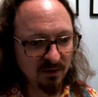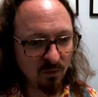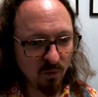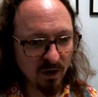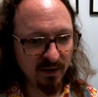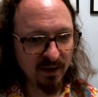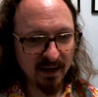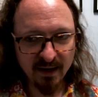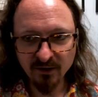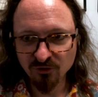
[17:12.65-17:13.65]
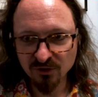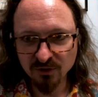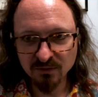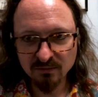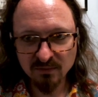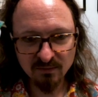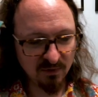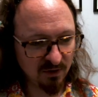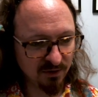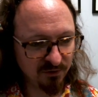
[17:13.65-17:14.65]
1, high, true,
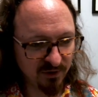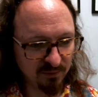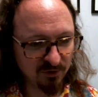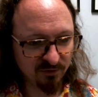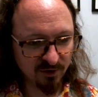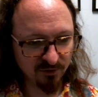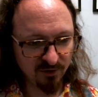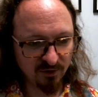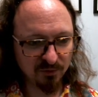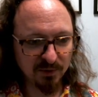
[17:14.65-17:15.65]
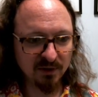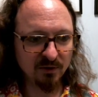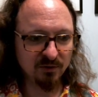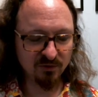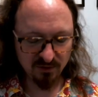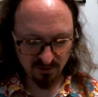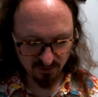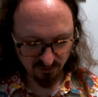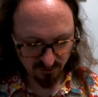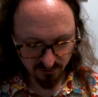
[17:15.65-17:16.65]
all the same as far as the Arduino is
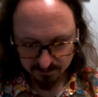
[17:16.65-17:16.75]
concerned.